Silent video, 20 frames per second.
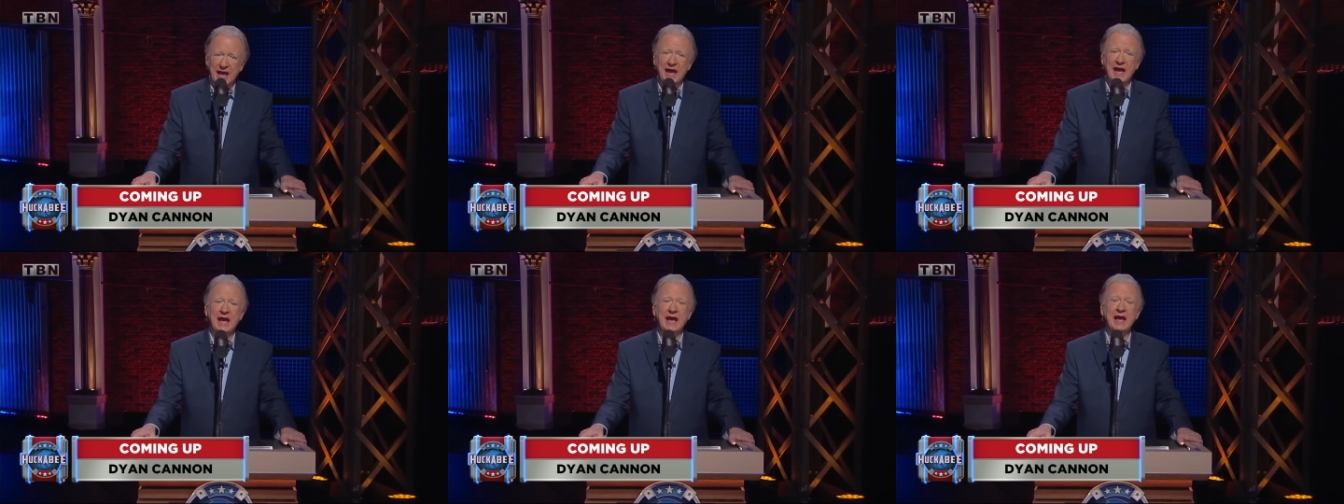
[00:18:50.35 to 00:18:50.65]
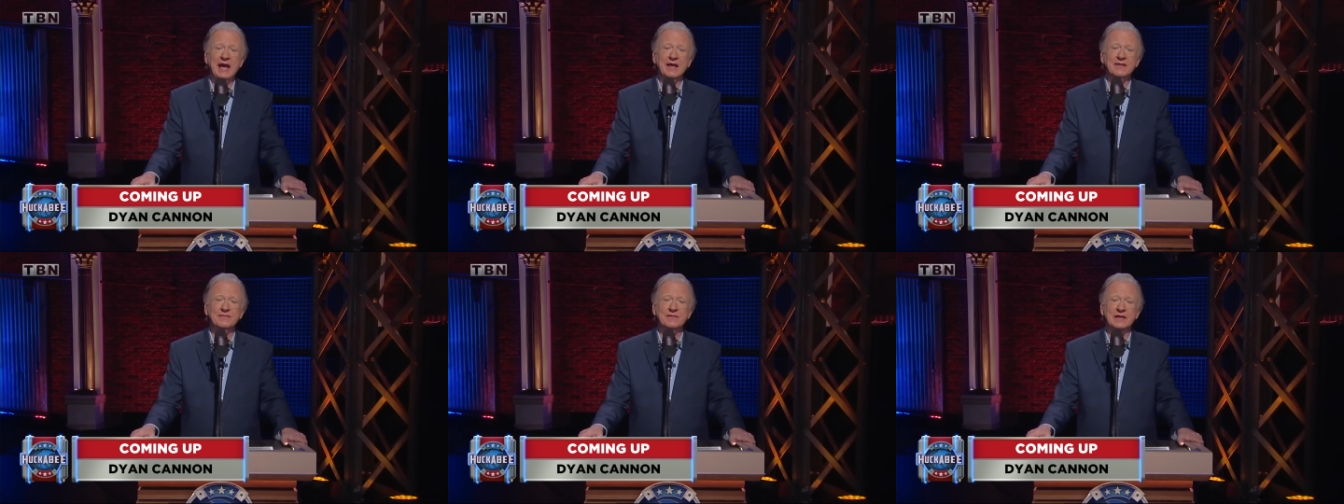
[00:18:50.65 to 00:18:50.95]

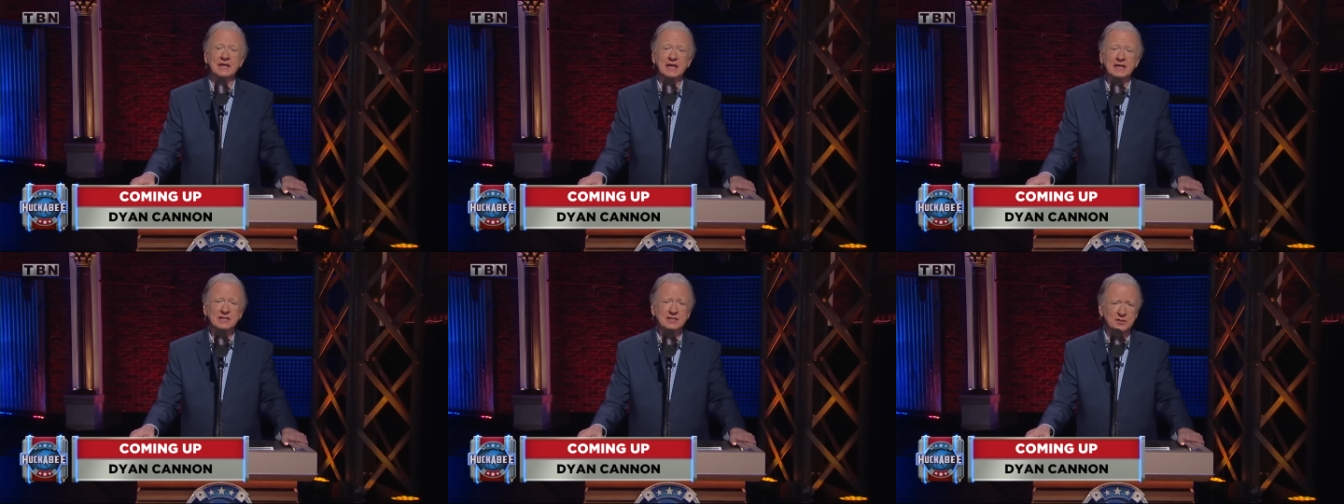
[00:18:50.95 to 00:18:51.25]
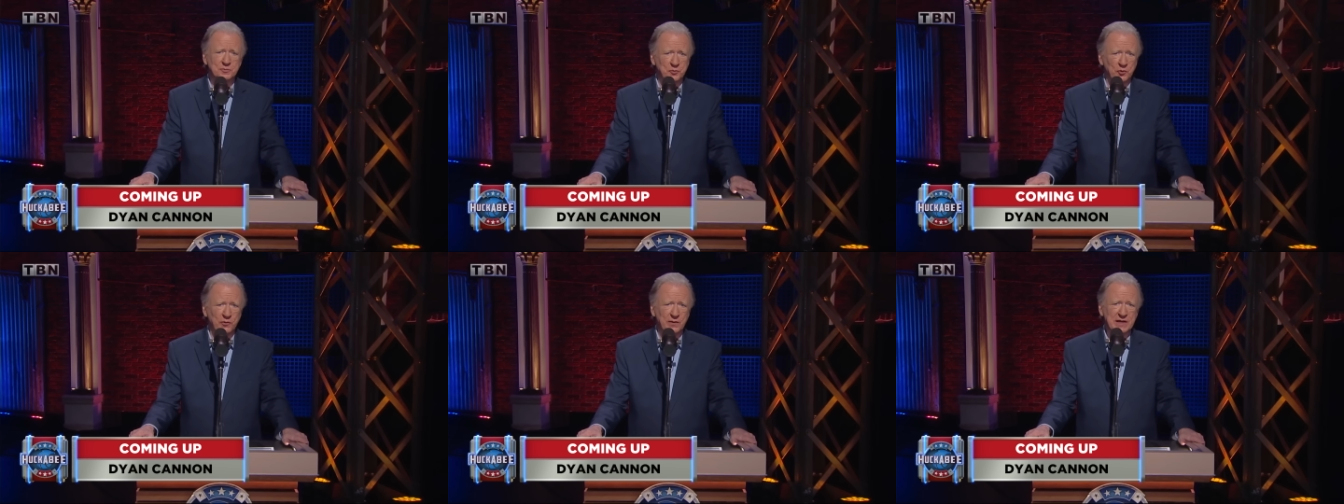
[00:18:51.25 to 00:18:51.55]
and the
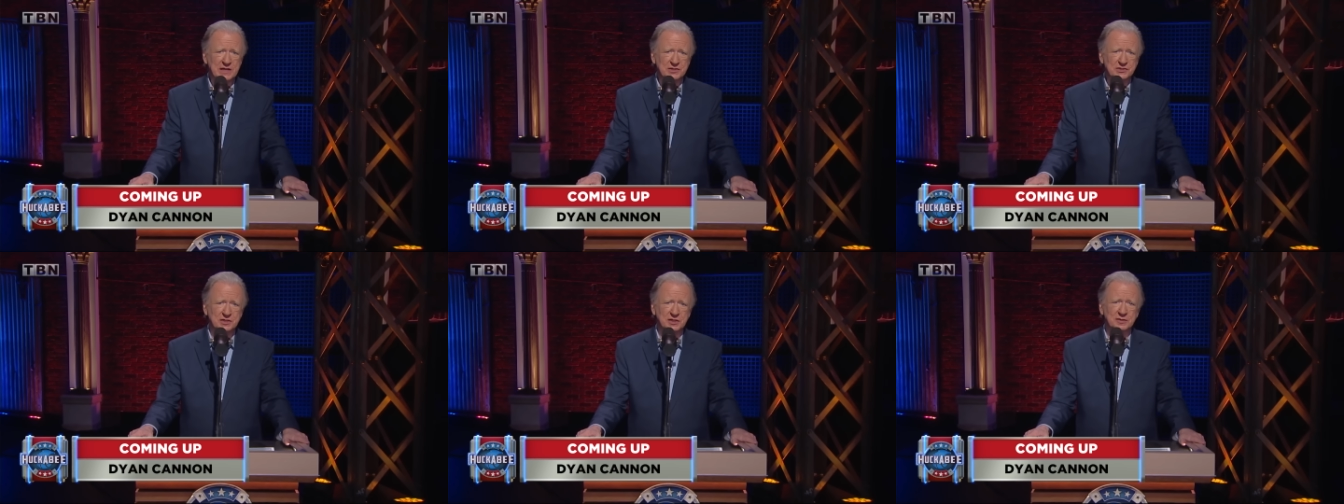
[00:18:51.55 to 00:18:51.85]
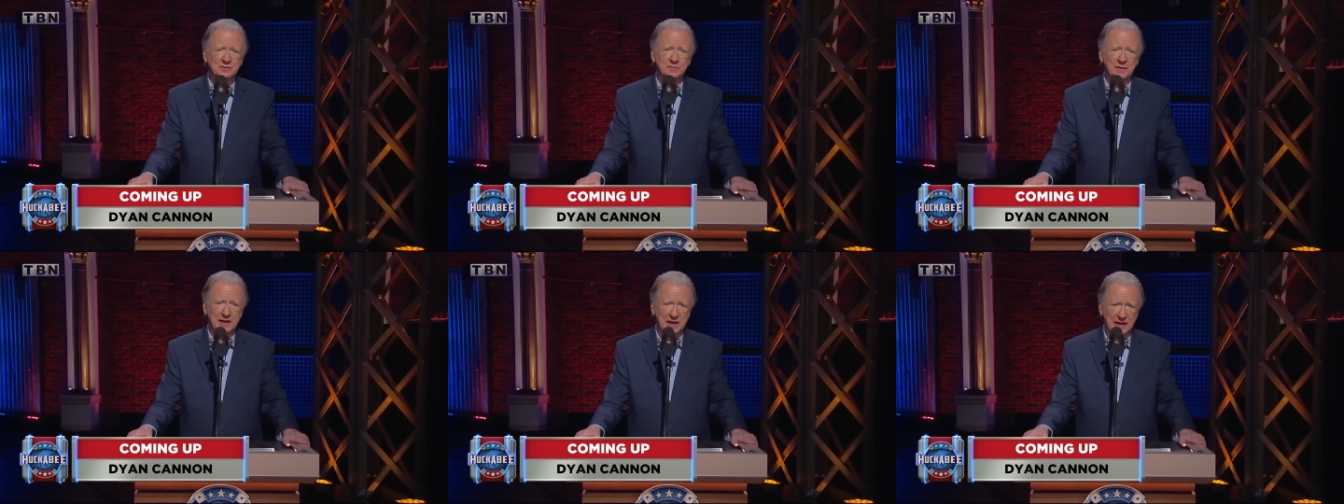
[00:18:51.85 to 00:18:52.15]

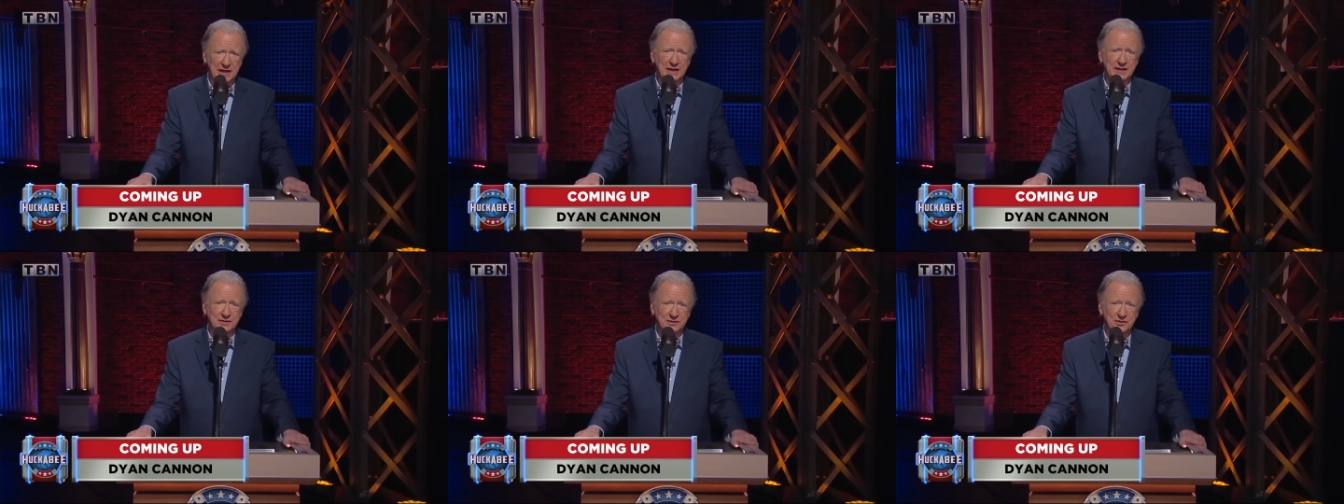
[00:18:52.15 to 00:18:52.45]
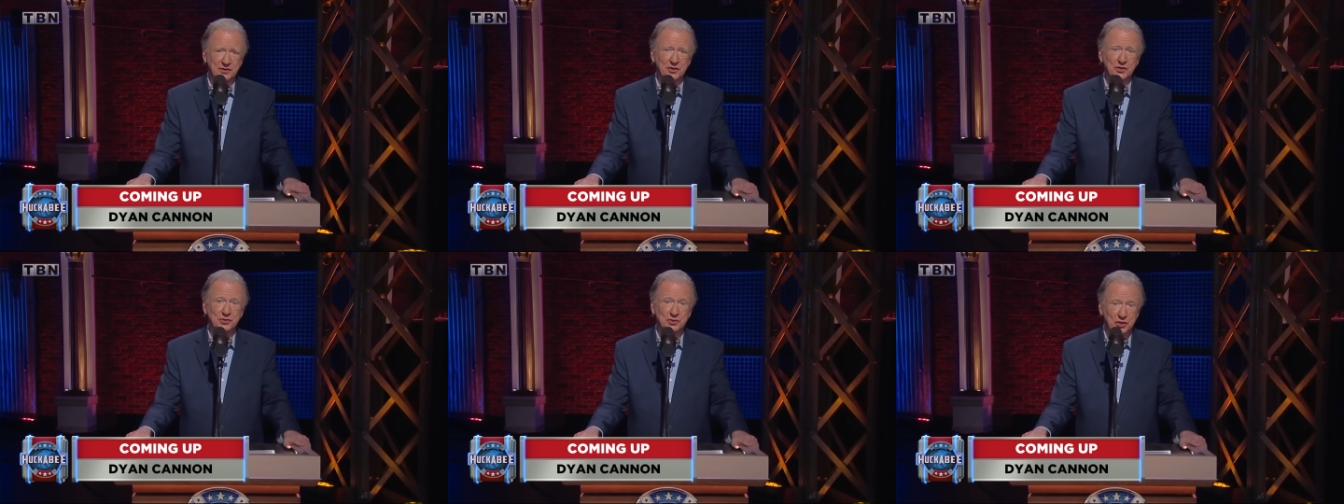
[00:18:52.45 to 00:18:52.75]
inspiration behind
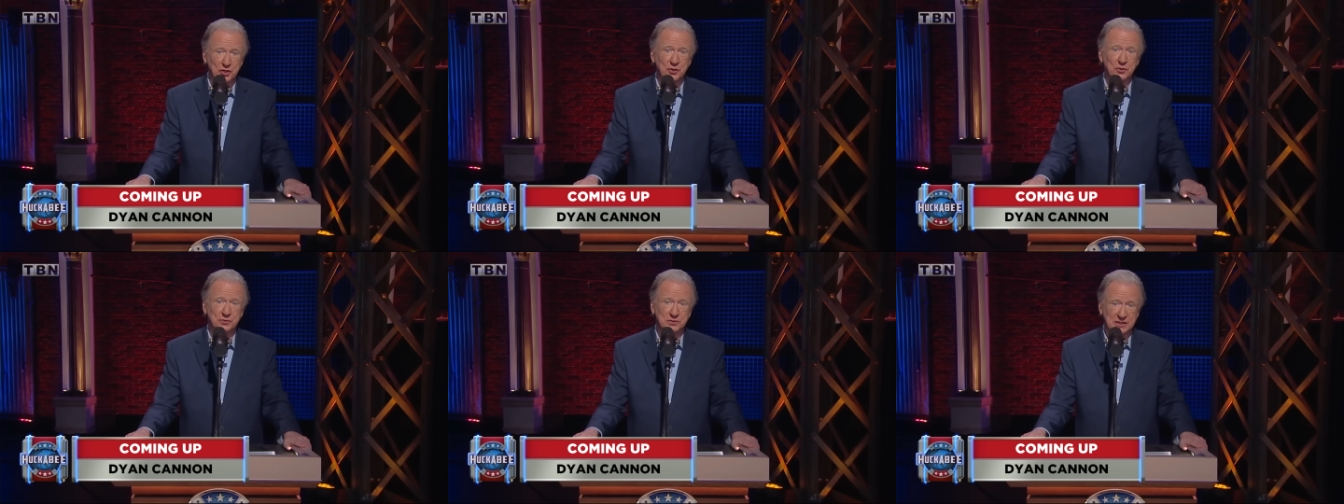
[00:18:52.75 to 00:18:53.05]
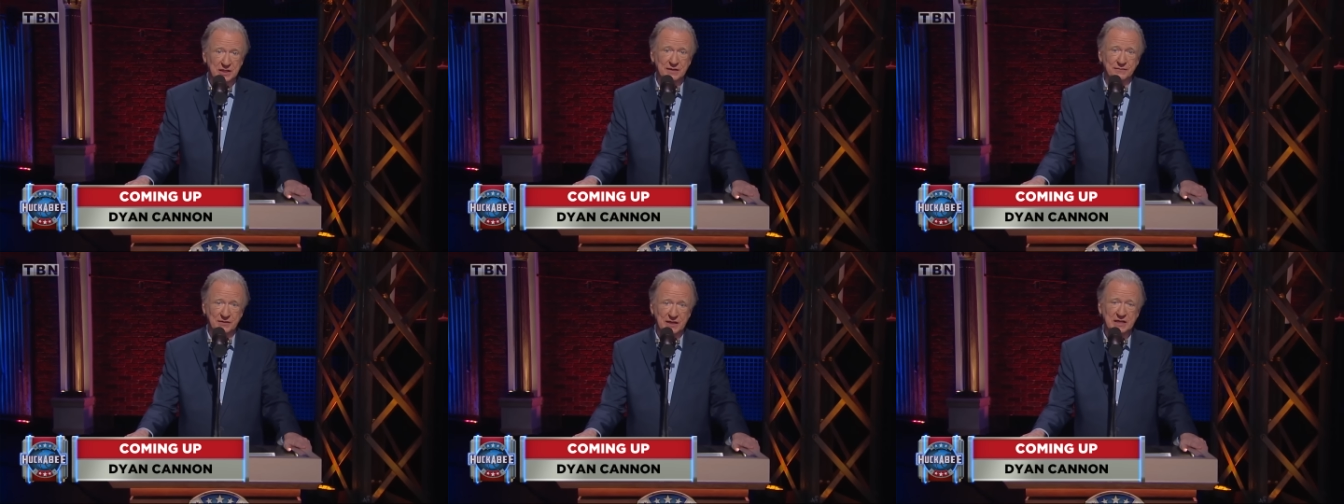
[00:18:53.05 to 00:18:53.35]
her new
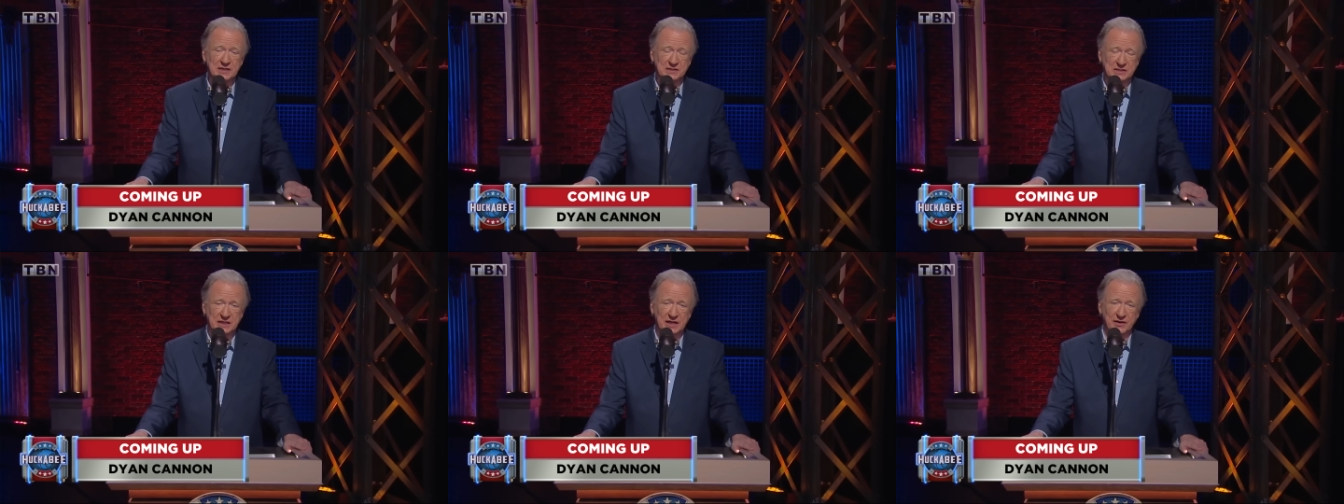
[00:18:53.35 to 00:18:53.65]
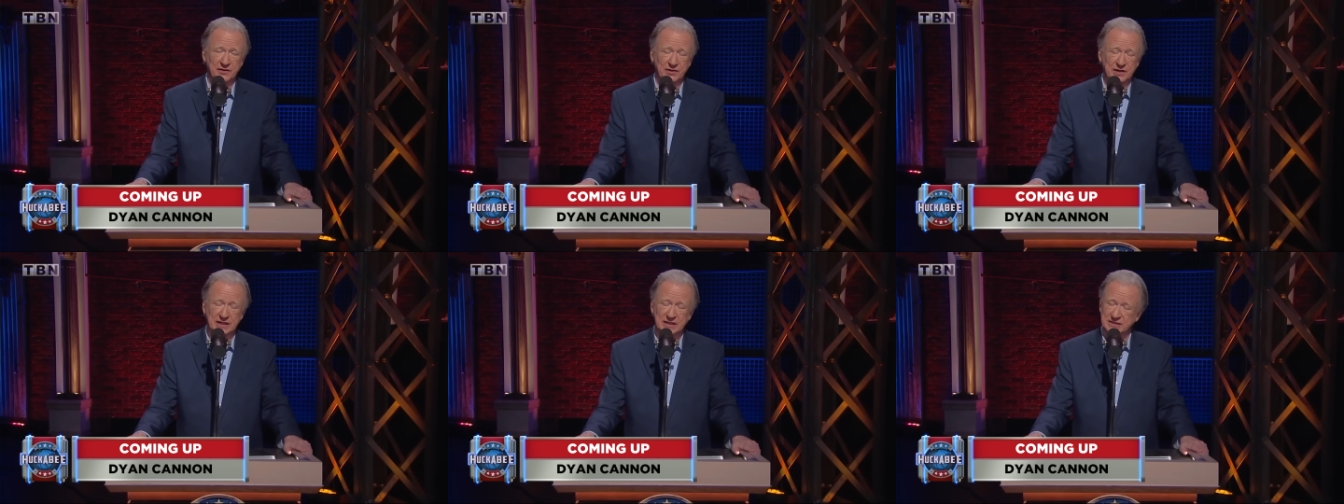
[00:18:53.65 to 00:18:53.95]
TV
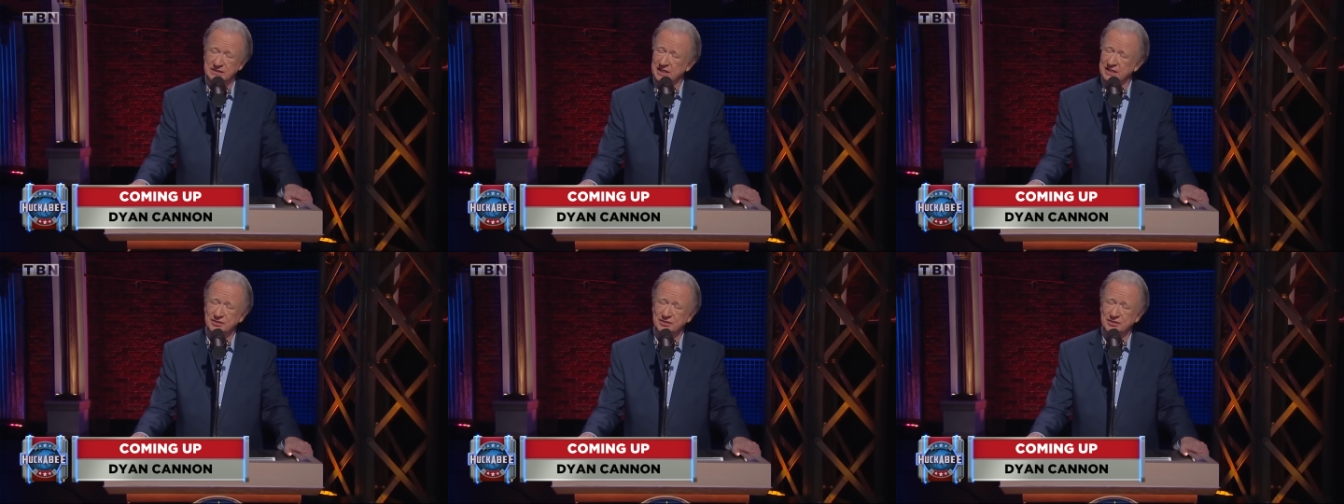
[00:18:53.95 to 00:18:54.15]
series.